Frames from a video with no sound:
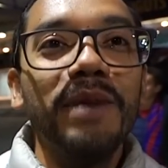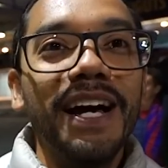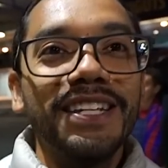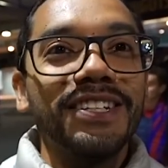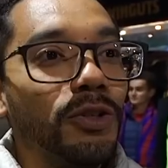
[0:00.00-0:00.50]

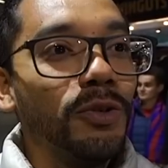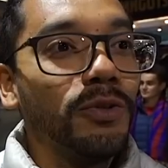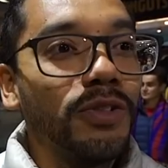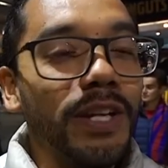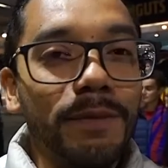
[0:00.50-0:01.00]
match.
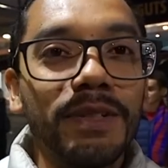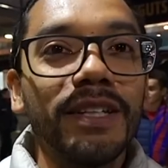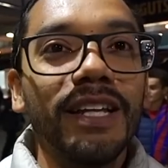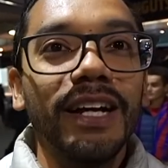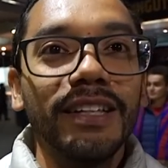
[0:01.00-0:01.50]
2 teams
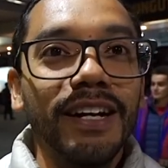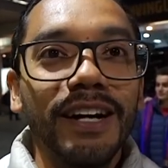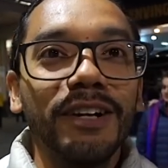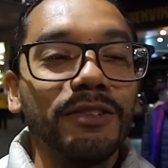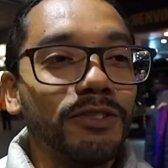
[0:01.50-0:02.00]
that
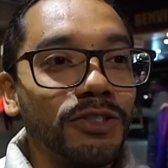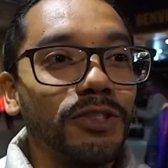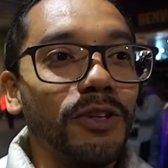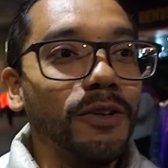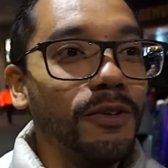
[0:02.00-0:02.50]
are
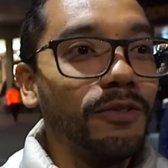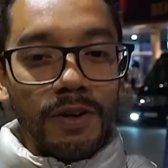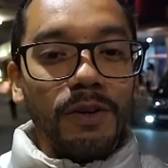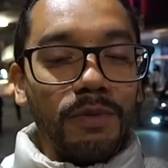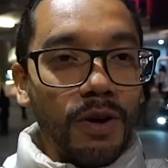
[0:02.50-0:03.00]
so
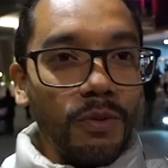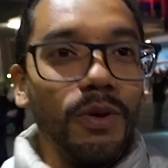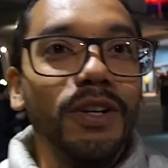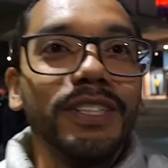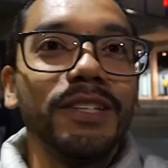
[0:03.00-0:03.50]
very pro
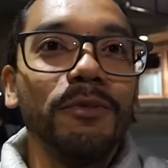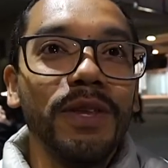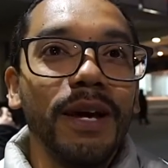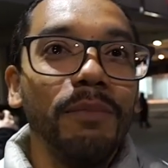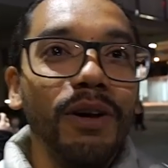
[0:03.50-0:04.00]
good
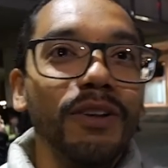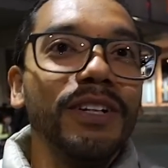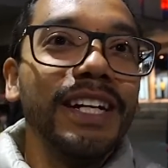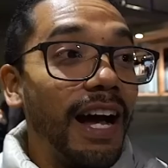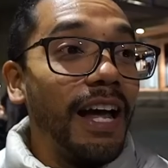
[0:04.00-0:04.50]
with the ball.
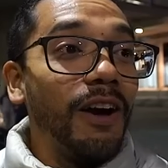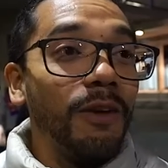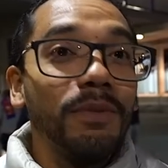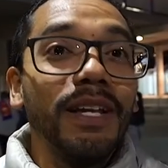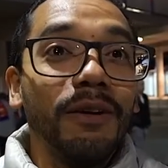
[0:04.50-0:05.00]
I
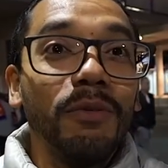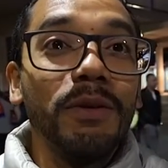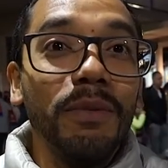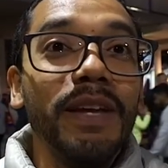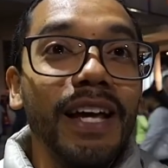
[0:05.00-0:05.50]
hope that
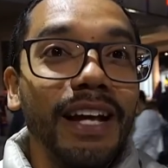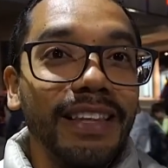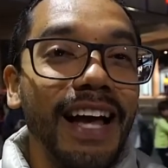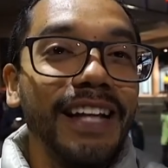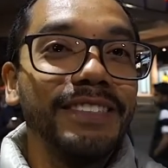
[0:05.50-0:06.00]
we win a
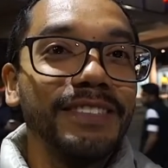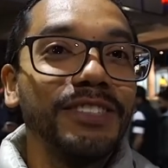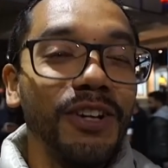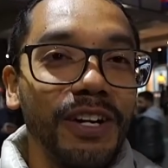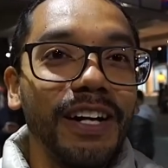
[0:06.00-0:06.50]
nice
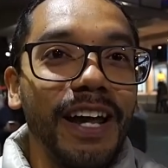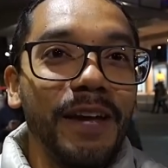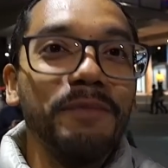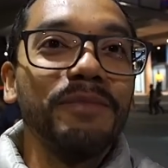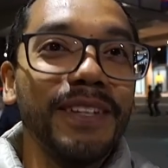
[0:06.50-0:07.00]
soccer game.